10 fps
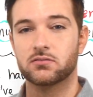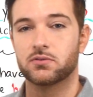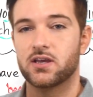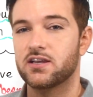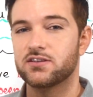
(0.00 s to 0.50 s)

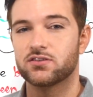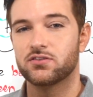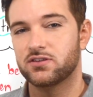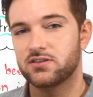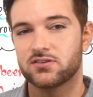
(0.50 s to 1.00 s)
Okay, so
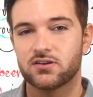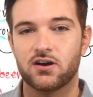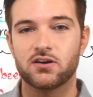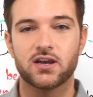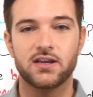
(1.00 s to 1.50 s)
these are
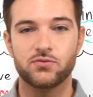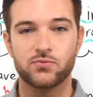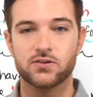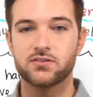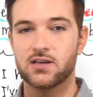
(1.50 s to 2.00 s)
all kind of
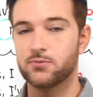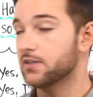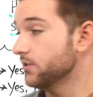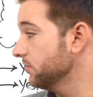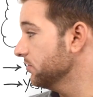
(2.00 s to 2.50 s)
words that
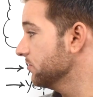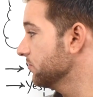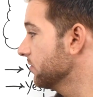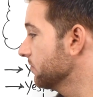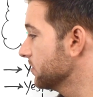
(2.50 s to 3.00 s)
we use
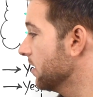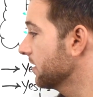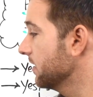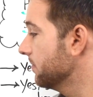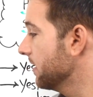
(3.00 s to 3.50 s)
when we're
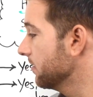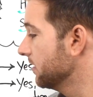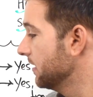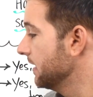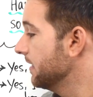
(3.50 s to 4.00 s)
talking
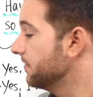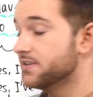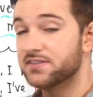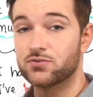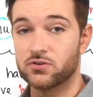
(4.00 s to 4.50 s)
about
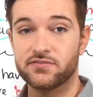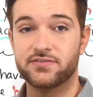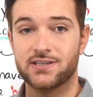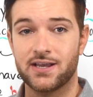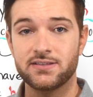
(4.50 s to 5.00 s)
this sort
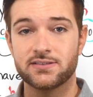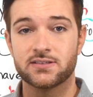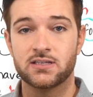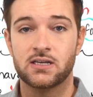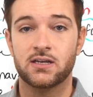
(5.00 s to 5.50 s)
of tense.